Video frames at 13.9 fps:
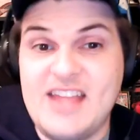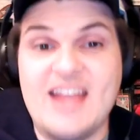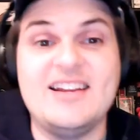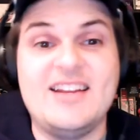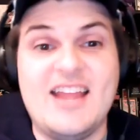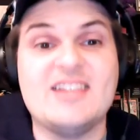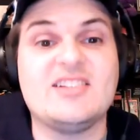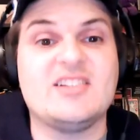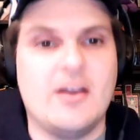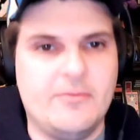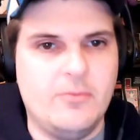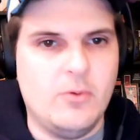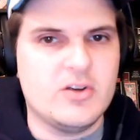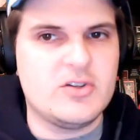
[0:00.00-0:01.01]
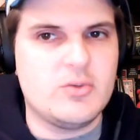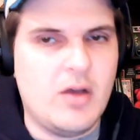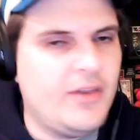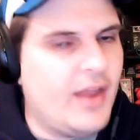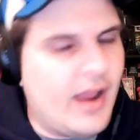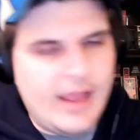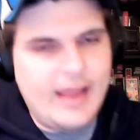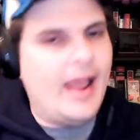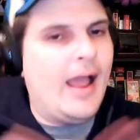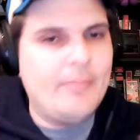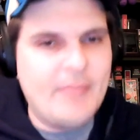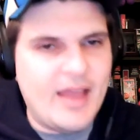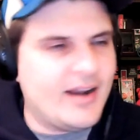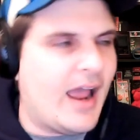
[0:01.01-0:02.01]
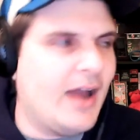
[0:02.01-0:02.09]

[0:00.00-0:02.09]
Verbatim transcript: day to day stuff works well. Now, I'm not.